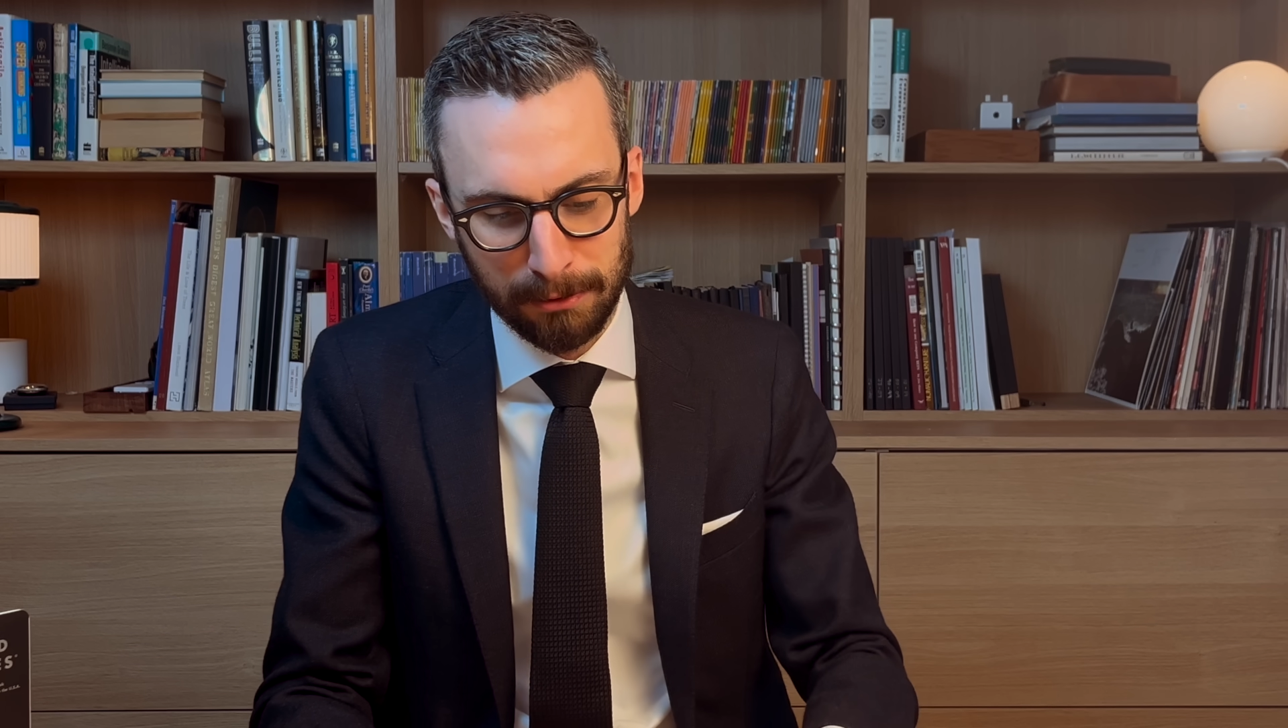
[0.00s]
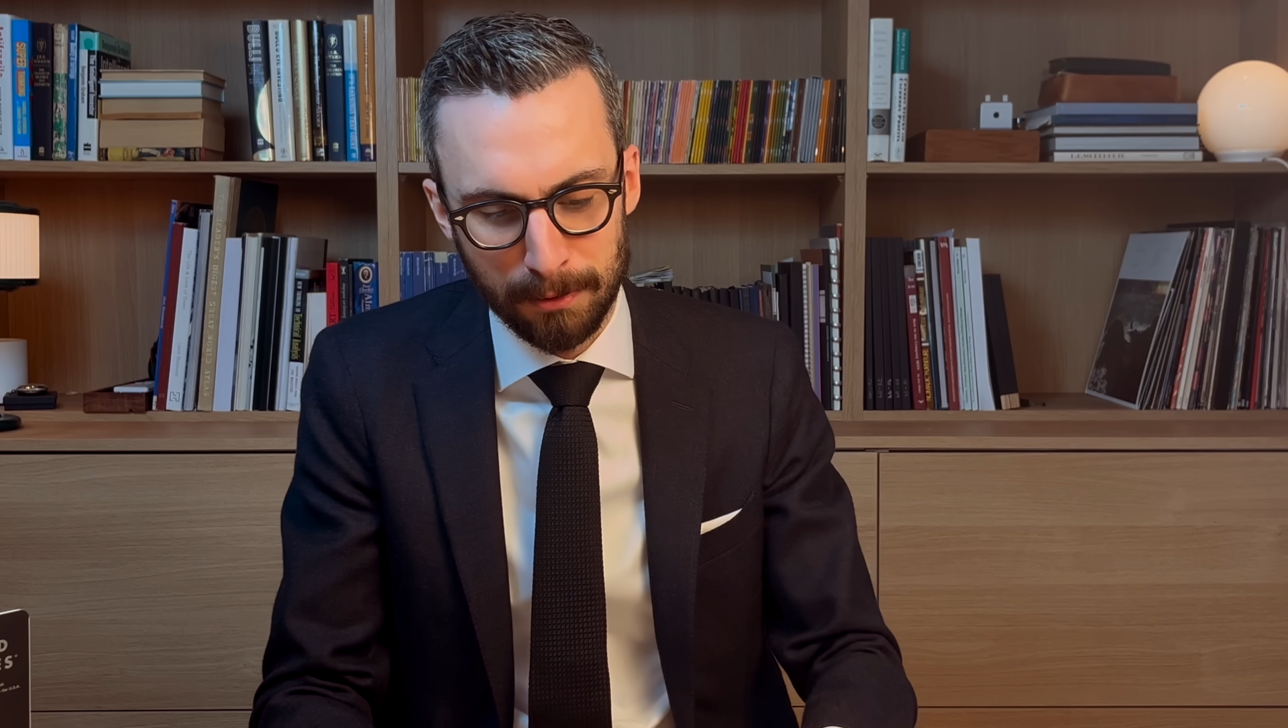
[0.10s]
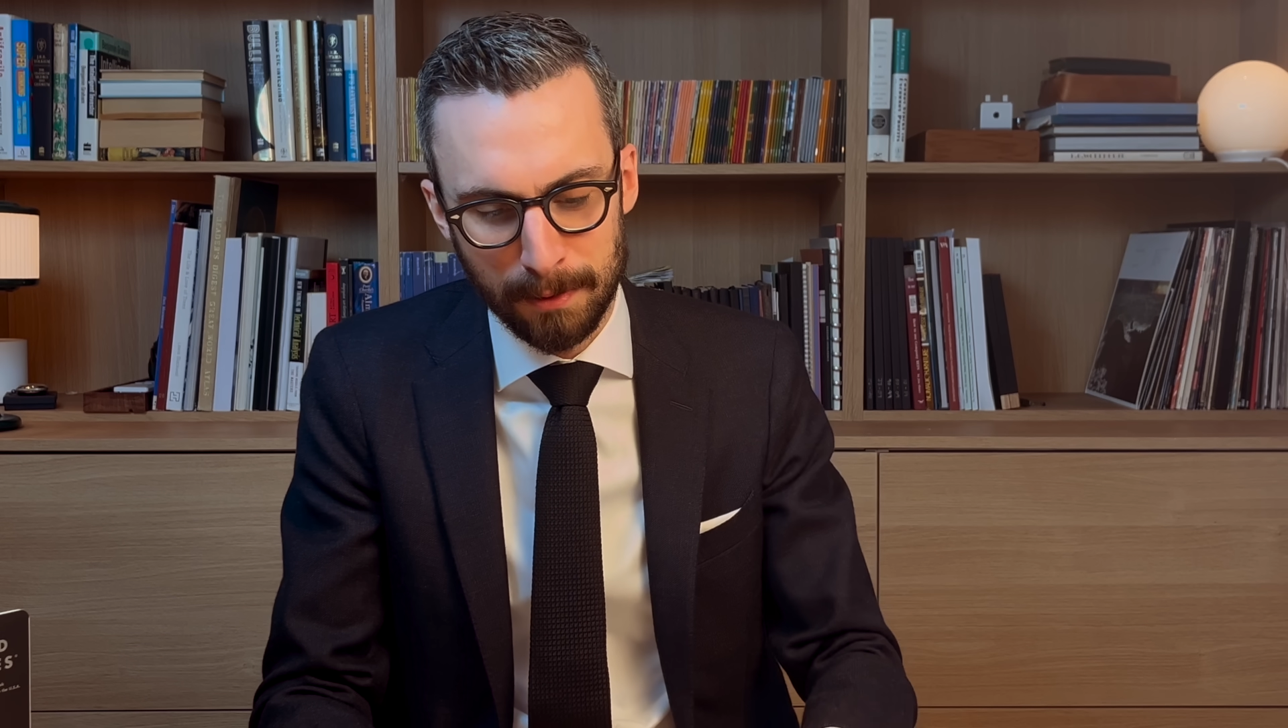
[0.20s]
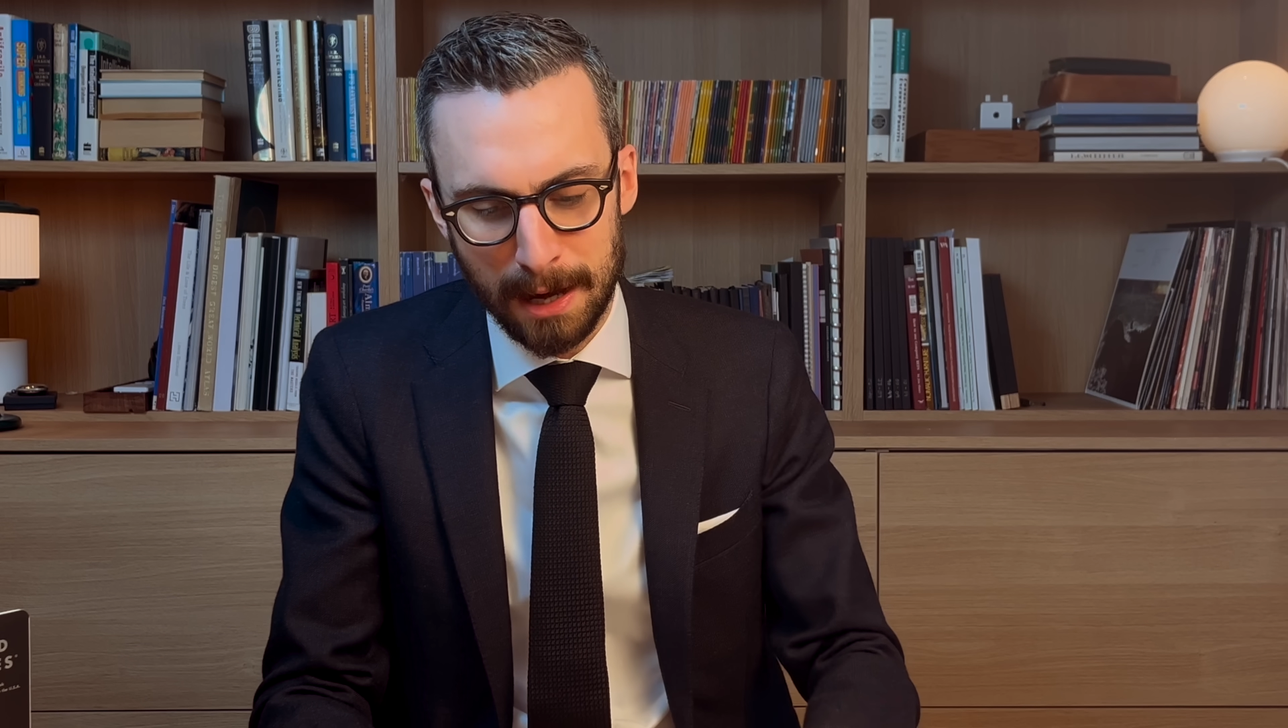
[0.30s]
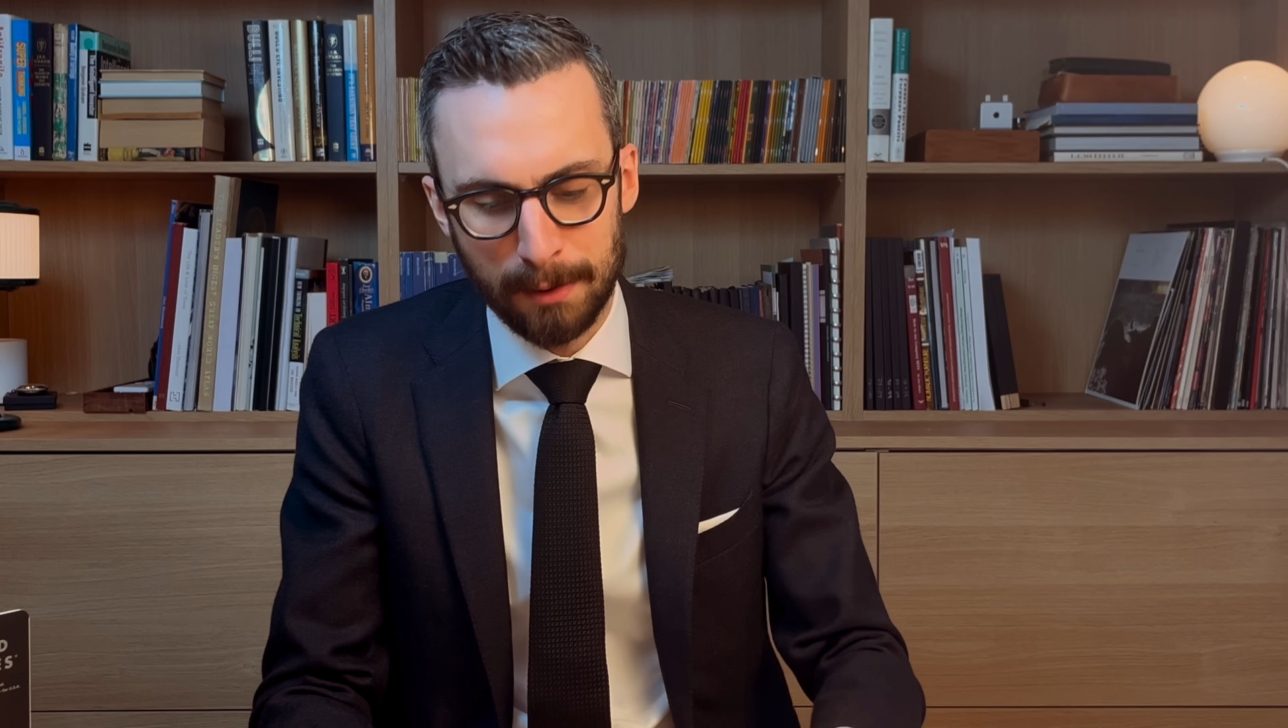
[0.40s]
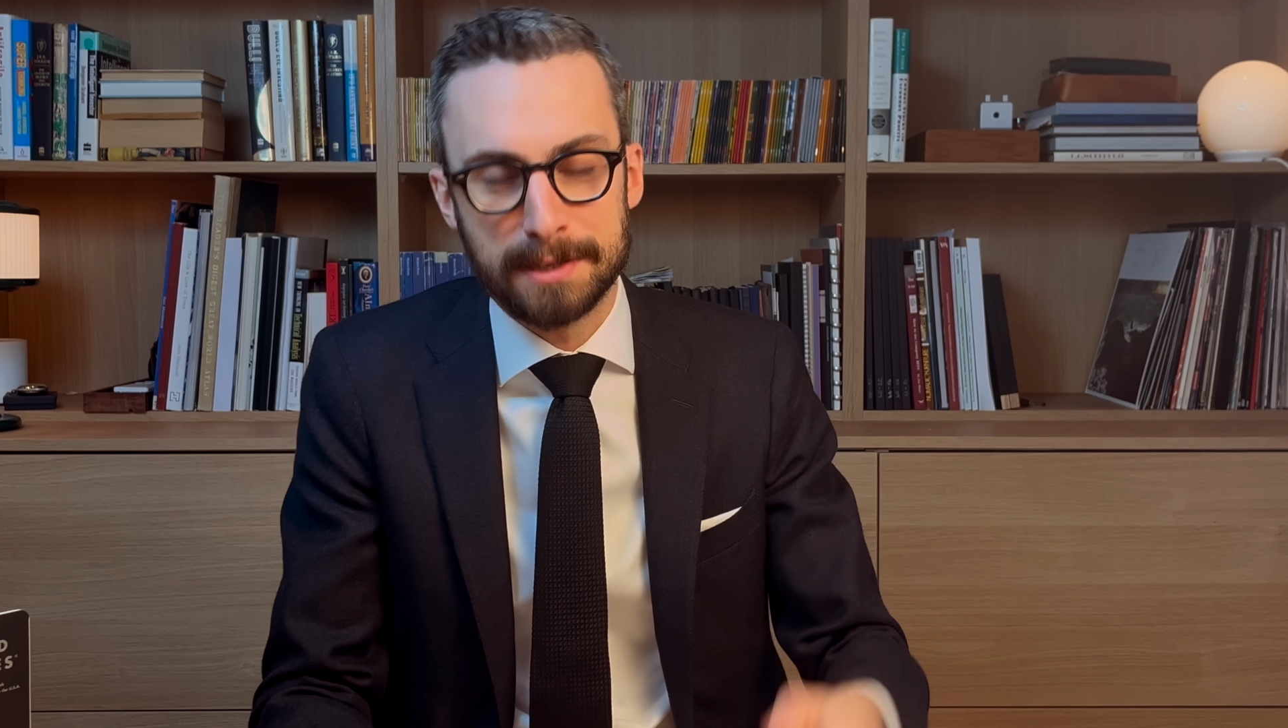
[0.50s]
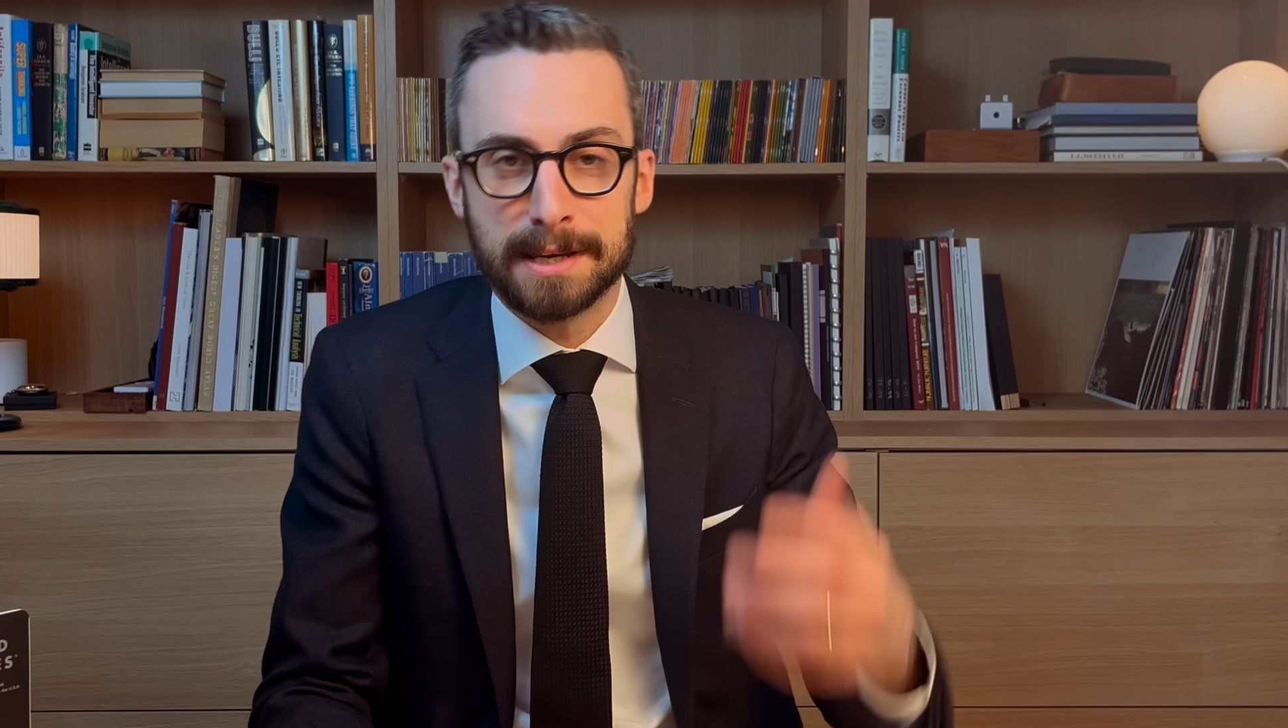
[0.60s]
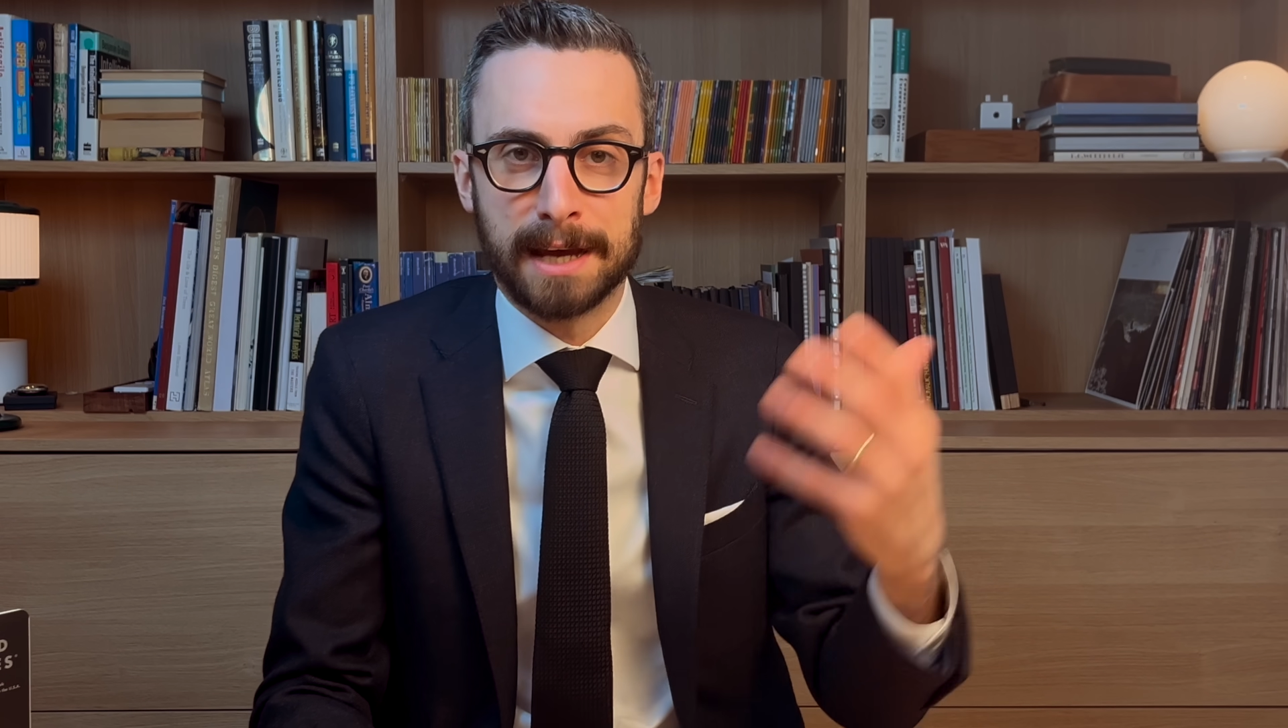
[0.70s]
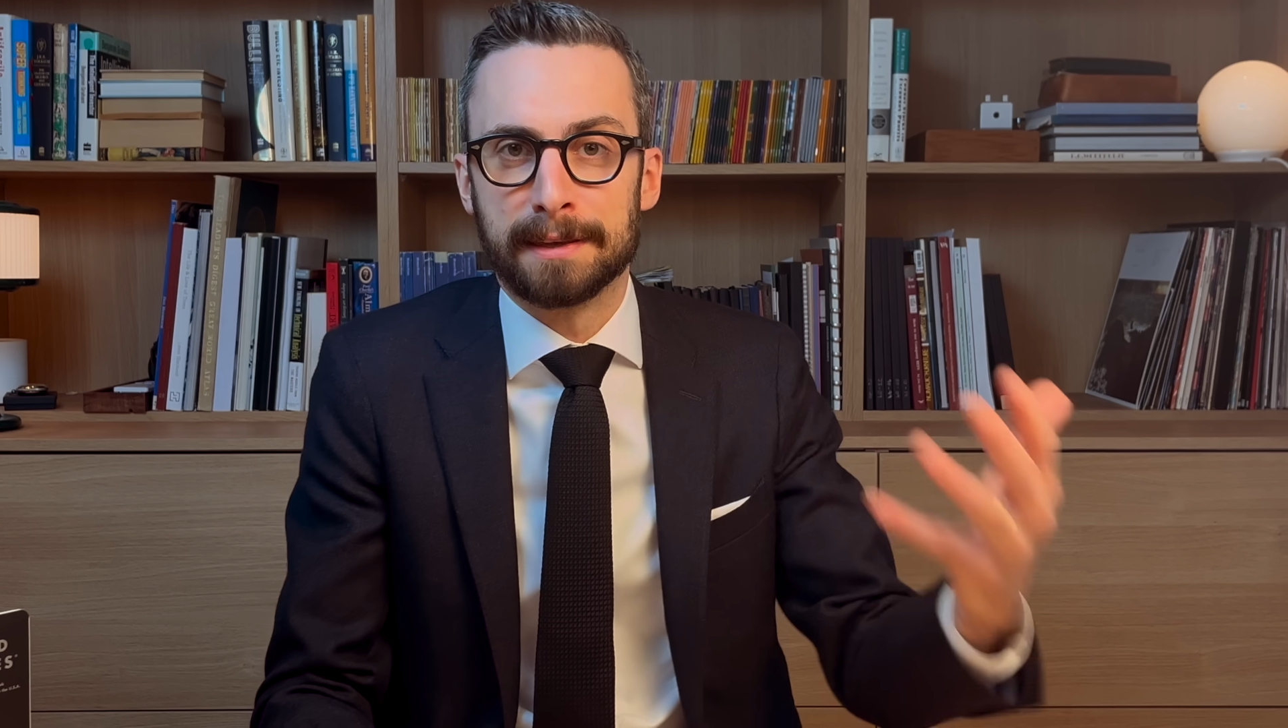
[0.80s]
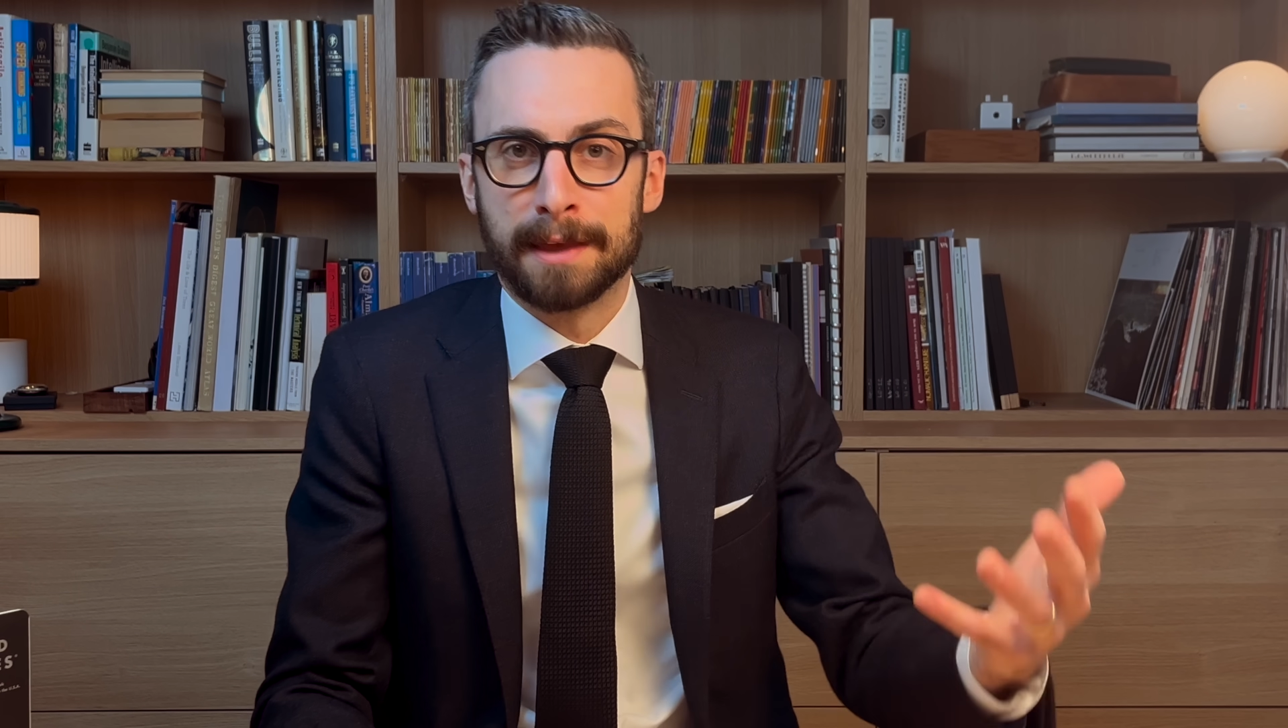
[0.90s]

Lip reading: to how excited